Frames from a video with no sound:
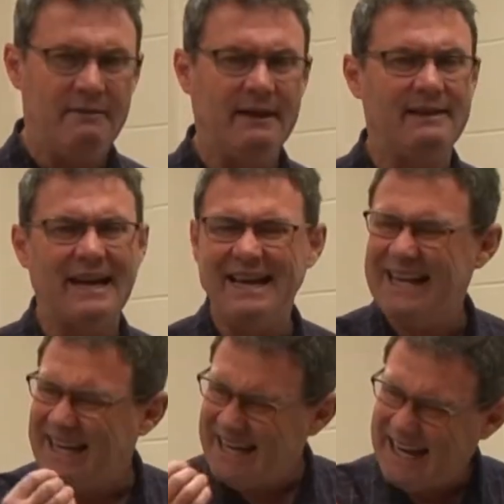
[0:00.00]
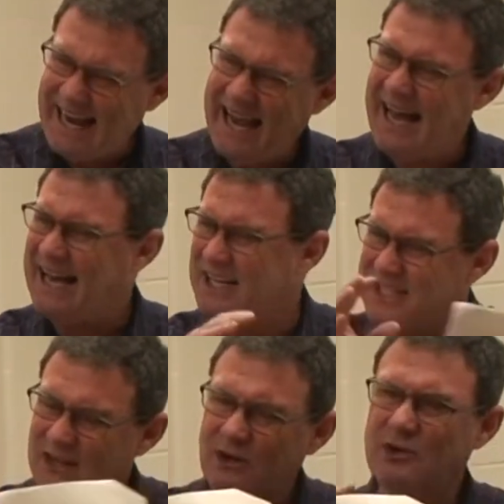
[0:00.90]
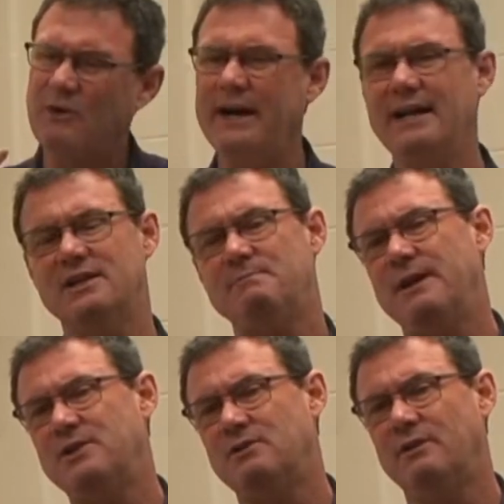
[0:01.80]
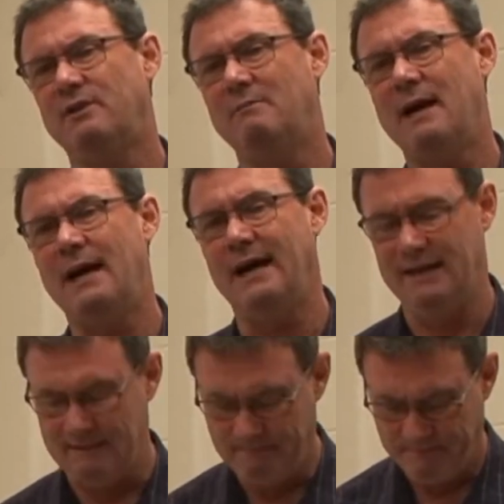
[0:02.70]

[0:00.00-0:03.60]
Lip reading: that they kind of start creating this picture in their mind.